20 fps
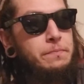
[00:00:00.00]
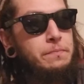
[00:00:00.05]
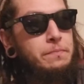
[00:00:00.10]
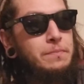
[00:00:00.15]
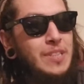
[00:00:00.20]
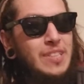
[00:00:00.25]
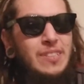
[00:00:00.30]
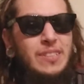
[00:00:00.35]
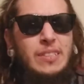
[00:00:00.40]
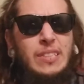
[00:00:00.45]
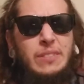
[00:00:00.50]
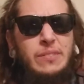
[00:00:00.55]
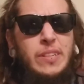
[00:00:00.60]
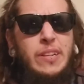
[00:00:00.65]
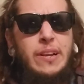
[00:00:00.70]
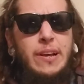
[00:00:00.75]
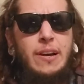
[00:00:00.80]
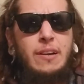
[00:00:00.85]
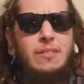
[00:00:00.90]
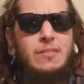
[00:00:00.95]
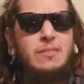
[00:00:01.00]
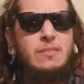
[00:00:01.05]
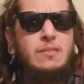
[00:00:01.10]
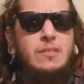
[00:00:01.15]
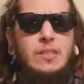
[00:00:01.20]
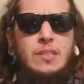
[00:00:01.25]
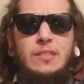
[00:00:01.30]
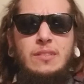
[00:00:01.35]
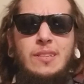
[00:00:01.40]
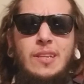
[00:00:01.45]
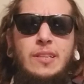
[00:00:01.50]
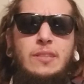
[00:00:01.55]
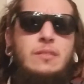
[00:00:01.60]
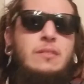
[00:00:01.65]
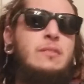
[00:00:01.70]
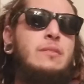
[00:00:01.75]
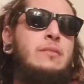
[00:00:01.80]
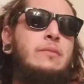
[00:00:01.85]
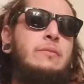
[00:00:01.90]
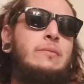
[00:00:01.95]
because even now, it like
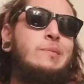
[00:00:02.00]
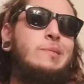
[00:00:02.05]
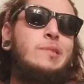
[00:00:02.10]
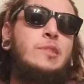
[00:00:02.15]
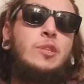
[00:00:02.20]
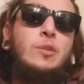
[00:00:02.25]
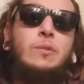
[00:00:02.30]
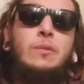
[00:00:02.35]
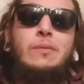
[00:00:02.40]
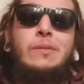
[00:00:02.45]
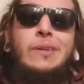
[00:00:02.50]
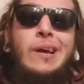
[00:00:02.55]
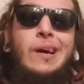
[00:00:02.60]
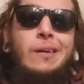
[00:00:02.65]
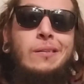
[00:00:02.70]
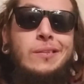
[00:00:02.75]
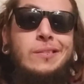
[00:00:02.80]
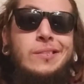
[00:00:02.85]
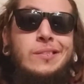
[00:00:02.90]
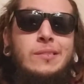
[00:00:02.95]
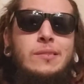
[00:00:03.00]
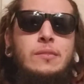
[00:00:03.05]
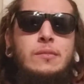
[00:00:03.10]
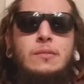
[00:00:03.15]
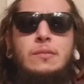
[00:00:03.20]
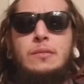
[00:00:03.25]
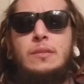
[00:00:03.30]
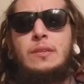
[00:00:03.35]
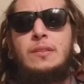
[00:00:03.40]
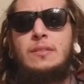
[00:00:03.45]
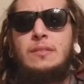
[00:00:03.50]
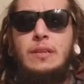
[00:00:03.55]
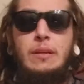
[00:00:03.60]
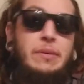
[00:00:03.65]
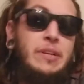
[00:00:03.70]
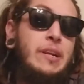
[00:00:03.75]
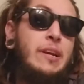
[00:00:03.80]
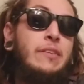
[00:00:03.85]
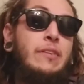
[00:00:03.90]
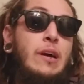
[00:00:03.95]
2-3 hours. I
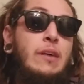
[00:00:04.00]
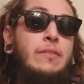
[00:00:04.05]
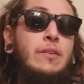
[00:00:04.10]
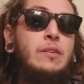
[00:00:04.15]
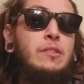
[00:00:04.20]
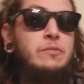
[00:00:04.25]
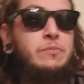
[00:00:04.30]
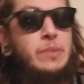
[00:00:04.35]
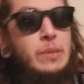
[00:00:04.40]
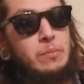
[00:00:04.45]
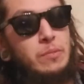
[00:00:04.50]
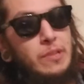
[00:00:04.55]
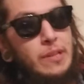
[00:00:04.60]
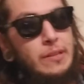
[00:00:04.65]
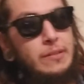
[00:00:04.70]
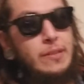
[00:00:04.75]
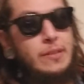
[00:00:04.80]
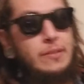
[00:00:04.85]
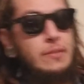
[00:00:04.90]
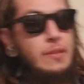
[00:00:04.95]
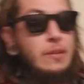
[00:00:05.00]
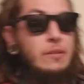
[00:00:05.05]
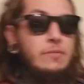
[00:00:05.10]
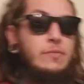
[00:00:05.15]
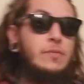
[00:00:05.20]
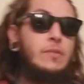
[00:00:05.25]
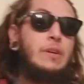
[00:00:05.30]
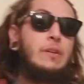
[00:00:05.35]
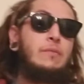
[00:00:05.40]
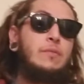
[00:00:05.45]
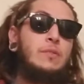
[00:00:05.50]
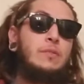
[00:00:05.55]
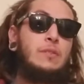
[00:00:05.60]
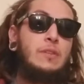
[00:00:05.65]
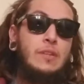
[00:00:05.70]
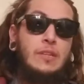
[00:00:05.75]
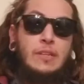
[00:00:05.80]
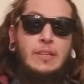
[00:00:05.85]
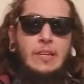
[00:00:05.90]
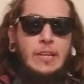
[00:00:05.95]
mean, I've heard of people that take like forever,
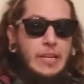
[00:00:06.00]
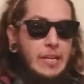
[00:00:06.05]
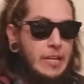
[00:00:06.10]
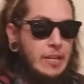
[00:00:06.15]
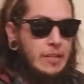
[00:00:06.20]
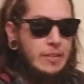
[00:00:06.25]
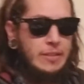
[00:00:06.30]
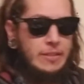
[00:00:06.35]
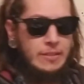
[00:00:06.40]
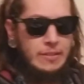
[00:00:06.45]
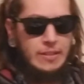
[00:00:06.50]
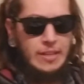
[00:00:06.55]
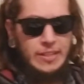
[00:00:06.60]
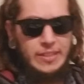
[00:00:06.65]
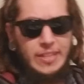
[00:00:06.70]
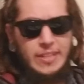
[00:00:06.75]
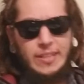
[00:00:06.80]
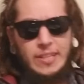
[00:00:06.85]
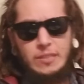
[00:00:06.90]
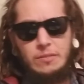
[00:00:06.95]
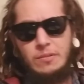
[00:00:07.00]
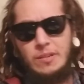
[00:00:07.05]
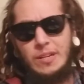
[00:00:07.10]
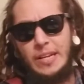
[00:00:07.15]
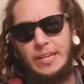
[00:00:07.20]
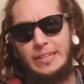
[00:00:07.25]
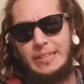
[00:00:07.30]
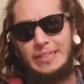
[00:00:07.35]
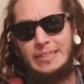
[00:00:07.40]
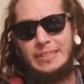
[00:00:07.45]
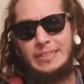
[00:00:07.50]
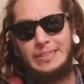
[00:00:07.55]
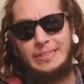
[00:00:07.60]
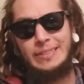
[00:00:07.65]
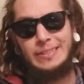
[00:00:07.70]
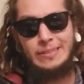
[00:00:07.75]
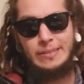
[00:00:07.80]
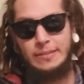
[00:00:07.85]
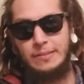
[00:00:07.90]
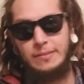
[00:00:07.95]
and I think that's where like
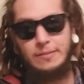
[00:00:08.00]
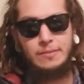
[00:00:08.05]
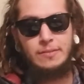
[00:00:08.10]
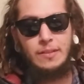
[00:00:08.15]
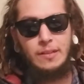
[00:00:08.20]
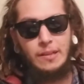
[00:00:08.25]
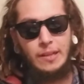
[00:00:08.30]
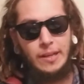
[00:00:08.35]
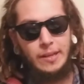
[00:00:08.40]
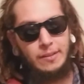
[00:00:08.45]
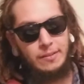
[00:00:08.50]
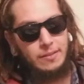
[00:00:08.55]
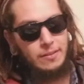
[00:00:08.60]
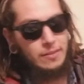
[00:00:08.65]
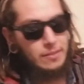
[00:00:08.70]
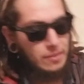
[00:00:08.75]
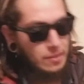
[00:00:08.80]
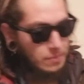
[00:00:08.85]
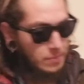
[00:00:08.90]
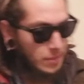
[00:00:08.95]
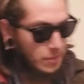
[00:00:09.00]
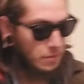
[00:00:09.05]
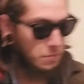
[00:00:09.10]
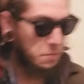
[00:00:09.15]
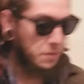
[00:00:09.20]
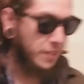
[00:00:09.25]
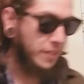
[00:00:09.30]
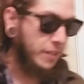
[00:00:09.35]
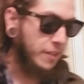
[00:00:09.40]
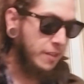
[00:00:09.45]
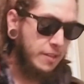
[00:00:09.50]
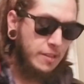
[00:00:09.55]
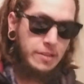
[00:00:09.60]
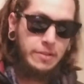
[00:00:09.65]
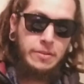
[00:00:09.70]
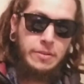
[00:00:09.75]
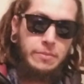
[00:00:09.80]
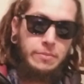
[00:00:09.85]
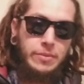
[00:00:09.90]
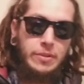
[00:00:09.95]
the length comes into play.
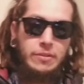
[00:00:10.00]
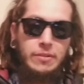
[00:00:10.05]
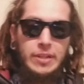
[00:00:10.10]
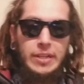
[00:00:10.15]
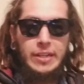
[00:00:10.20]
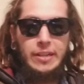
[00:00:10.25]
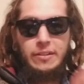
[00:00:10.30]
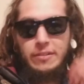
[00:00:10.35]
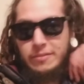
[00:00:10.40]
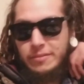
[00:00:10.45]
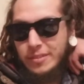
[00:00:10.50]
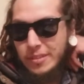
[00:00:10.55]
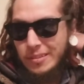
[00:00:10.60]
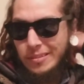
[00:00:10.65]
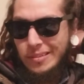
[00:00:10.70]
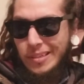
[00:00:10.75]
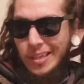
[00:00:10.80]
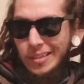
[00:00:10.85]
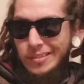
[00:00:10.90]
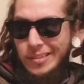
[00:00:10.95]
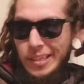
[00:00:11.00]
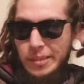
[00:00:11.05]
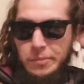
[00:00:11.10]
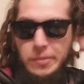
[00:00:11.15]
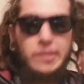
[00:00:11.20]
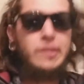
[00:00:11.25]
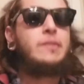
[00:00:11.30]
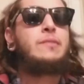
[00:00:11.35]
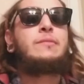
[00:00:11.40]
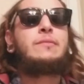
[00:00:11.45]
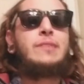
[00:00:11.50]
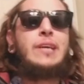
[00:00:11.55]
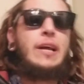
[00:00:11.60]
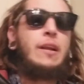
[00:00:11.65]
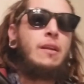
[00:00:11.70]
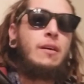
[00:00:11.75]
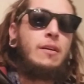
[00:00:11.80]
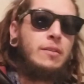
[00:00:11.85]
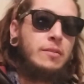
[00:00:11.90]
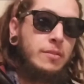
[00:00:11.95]
But right now, it does not take me that
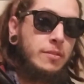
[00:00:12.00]
long